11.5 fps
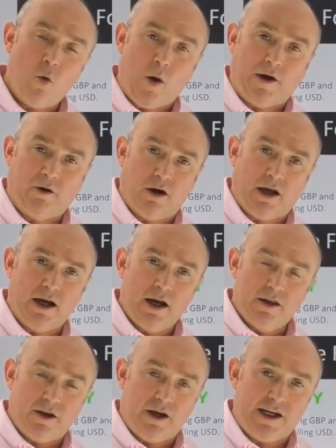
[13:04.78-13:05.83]

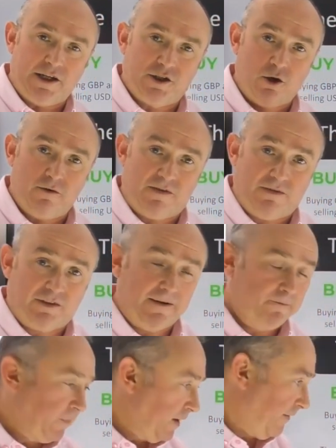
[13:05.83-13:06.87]

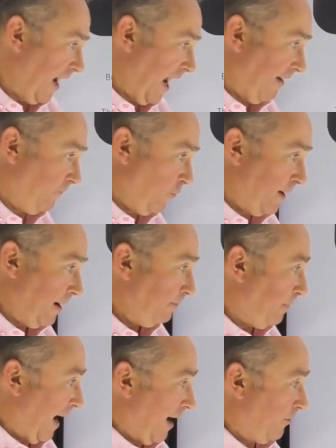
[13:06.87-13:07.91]
$1.3250 for every
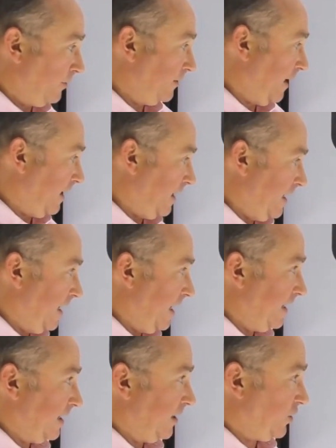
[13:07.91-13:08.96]
pound that he
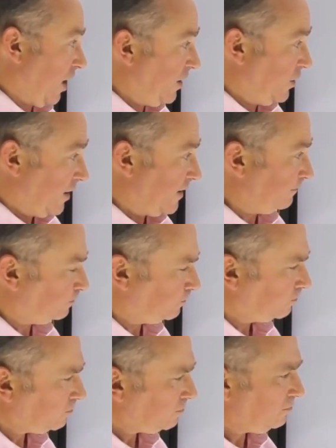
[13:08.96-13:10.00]
exchanges.
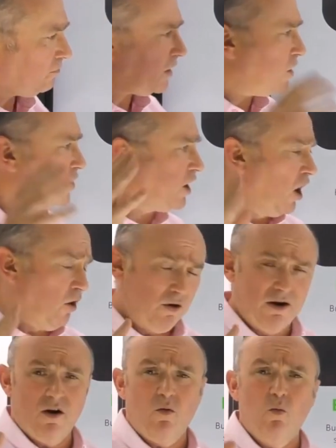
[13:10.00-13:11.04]
So
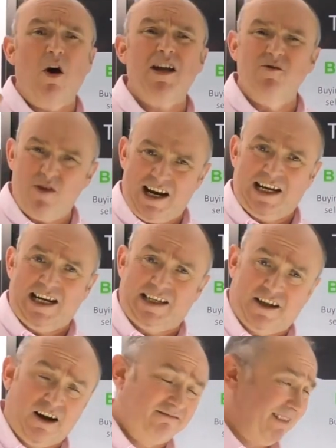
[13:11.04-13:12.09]
what you really need
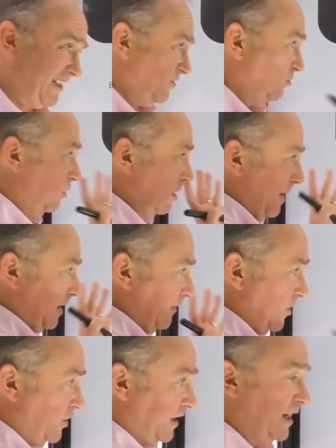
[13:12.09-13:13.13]
to know, this is all a bit
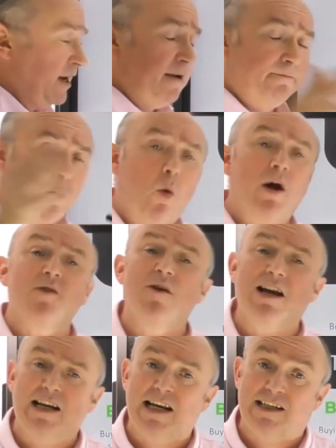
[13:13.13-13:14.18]
confusing, but what you
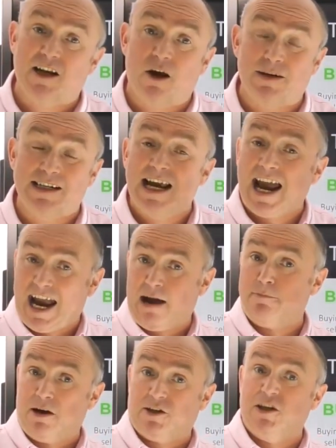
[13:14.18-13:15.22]
really need to know is
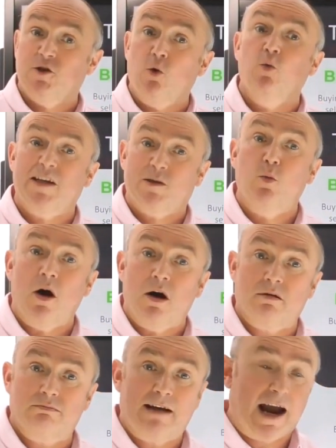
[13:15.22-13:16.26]
how much is all this
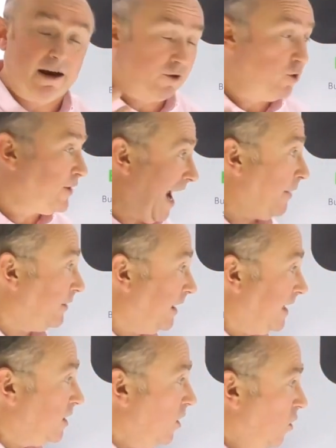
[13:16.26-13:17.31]
worth? How do you
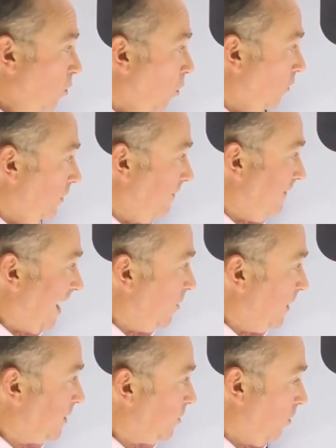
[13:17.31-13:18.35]
calculate what the
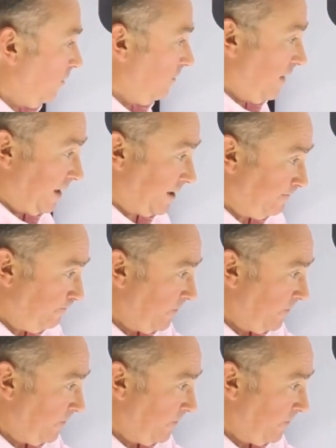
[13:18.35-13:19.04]
value is of this?